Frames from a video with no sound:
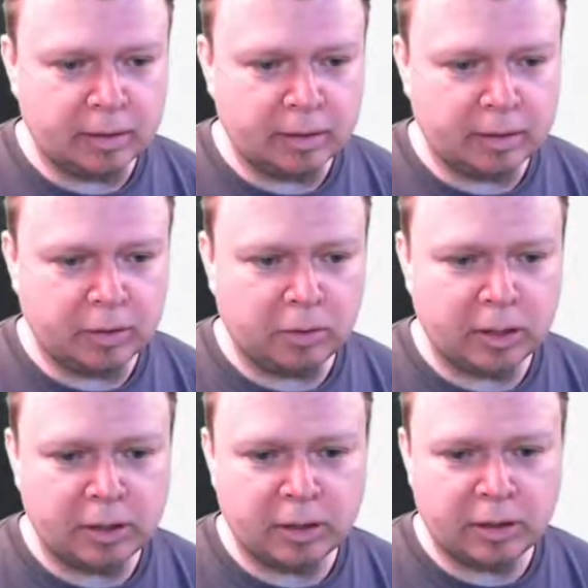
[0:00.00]

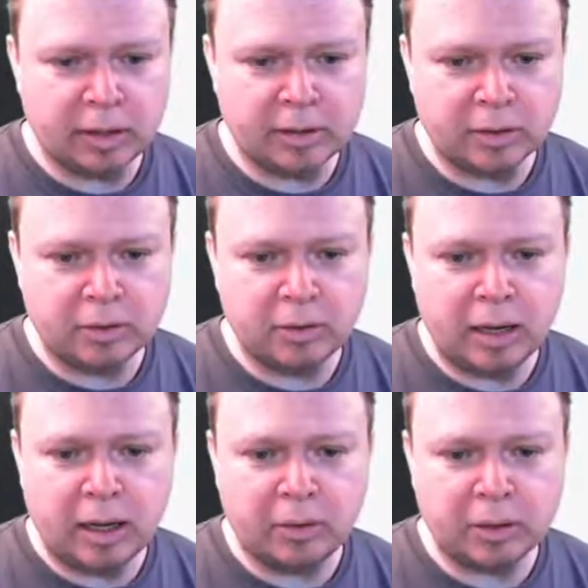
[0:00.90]
duration there. So 2
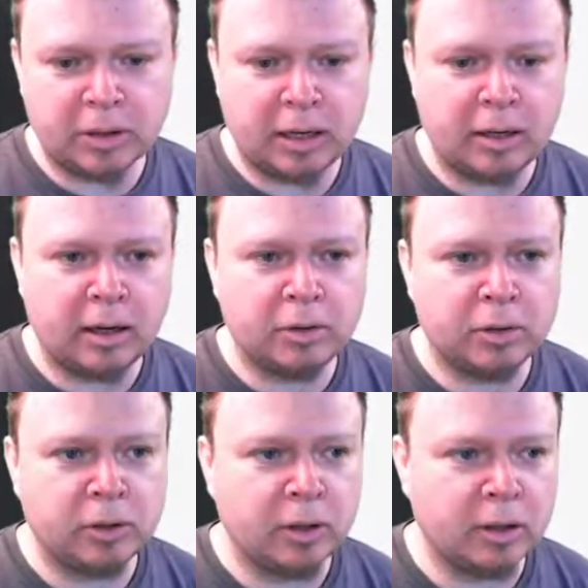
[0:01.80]
hours at
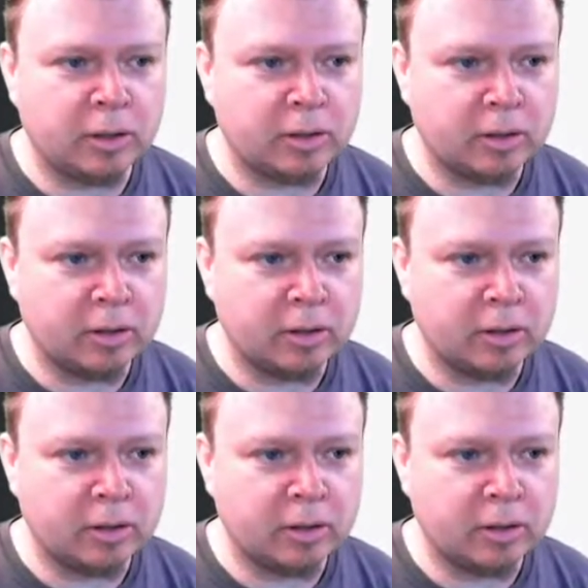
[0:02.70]
$100.